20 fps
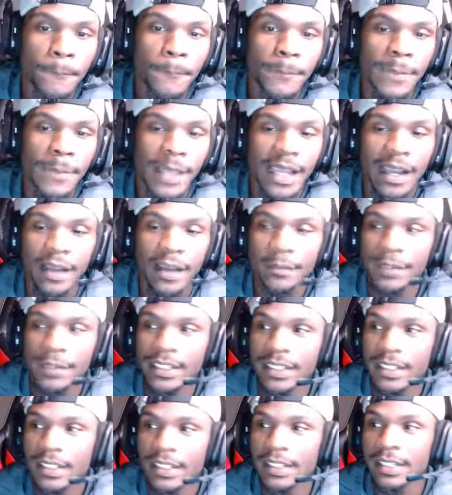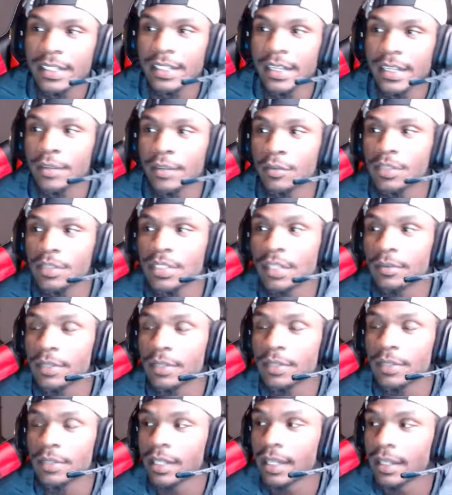Nah, I mean, it was
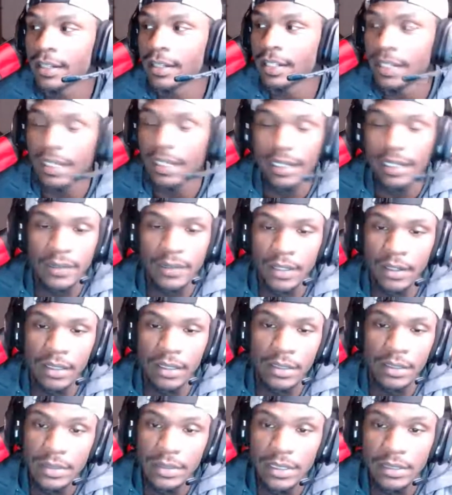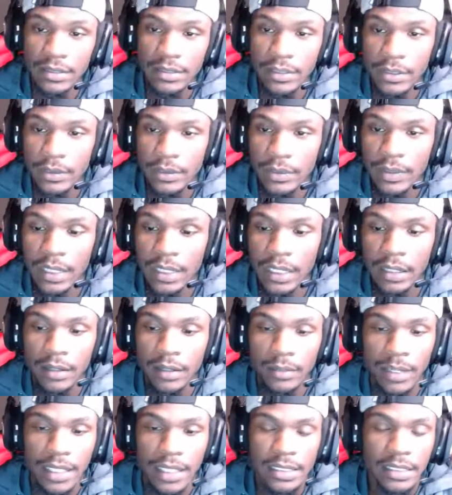something that he didn't even know he was into.
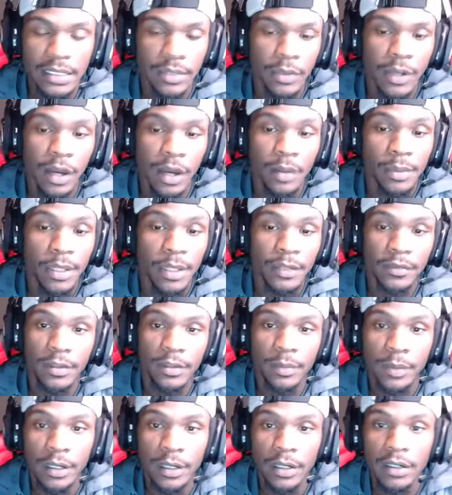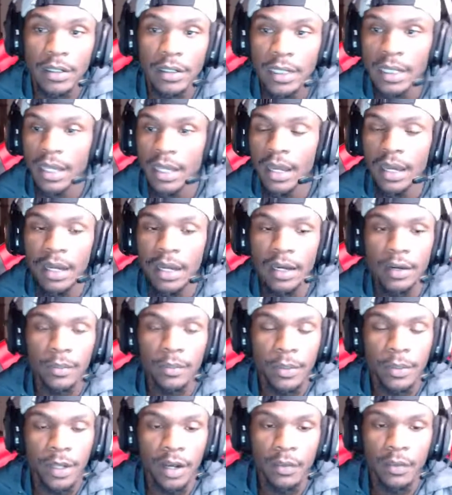Like I said, we all played football.
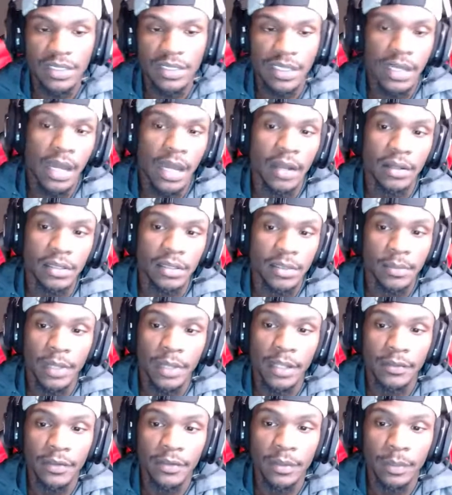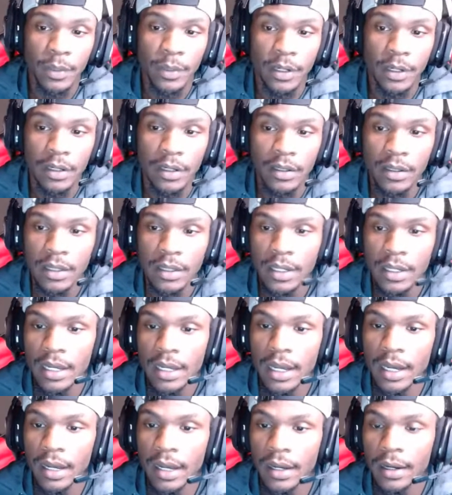We all went to college and played football.
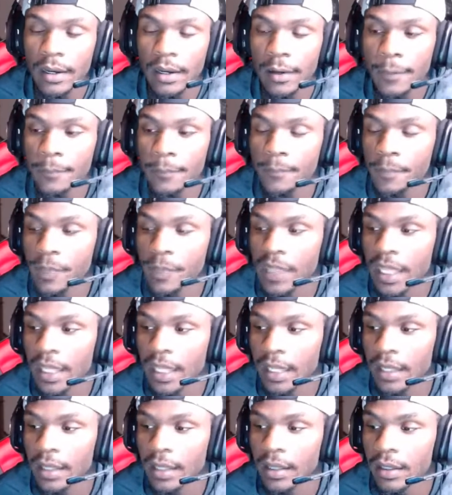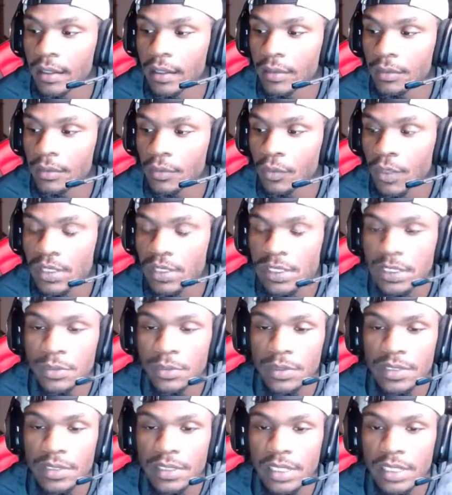And once he
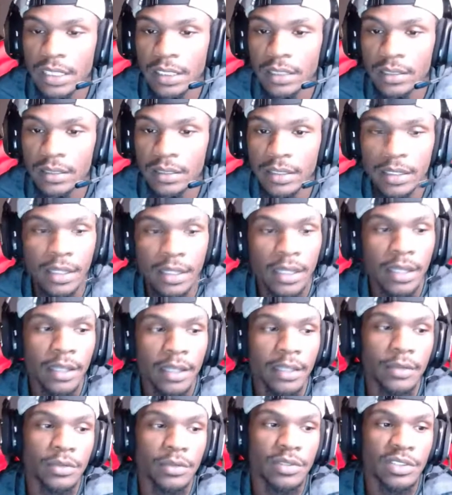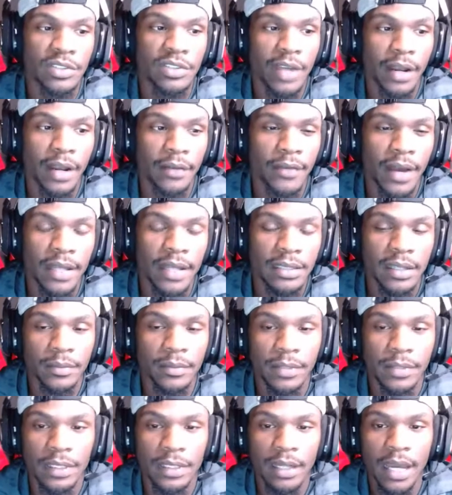was done, he was just trying to find
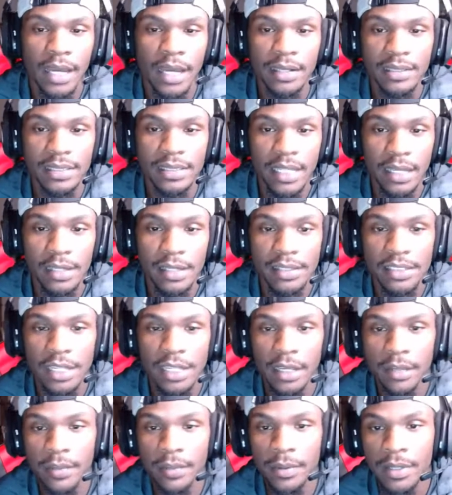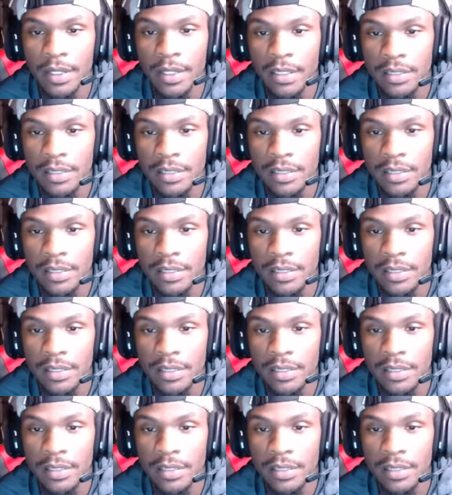something to kind of stay in shape.